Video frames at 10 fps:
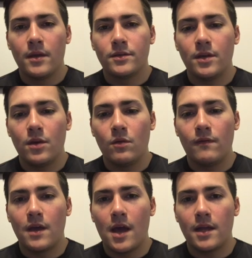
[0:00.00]
So here
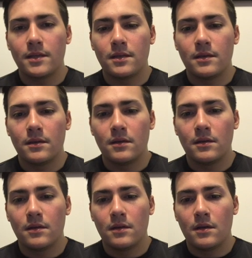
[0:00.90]
we've got
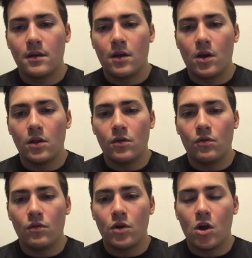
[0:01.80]
our
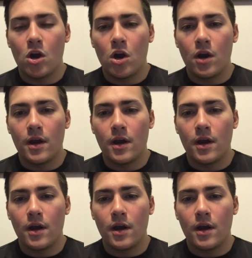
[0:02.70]
little car,